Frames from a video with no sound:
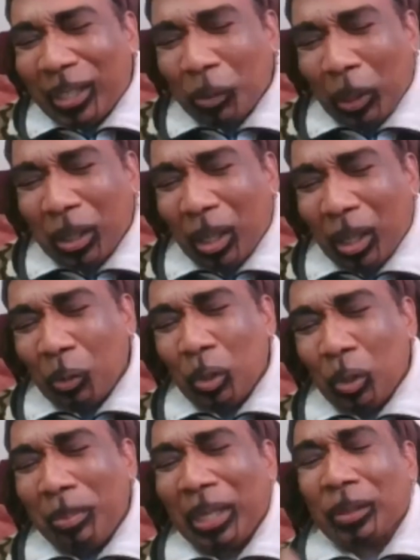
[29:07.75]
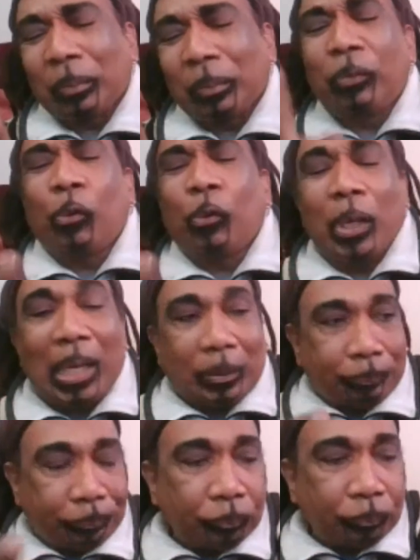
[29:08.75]
is what caused the whole mess. Before
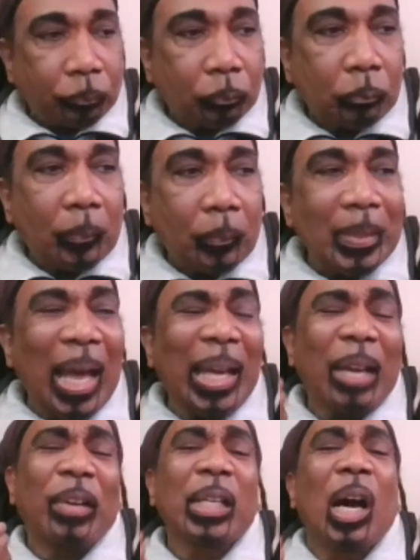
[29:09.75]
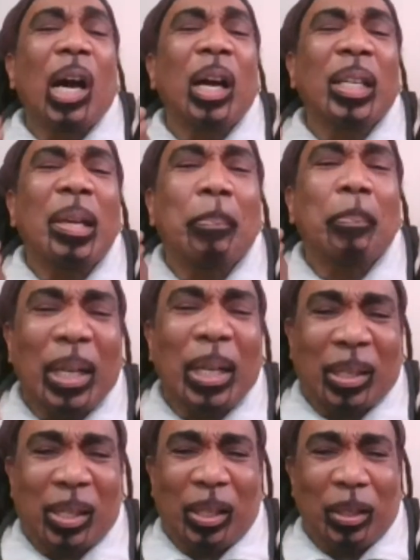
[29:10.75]
that, I had a dog named
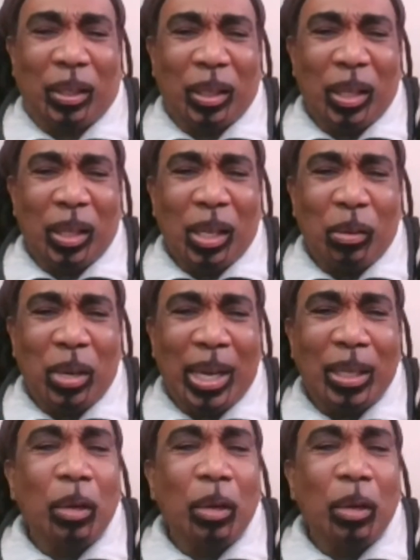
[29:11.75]
Patsy, right?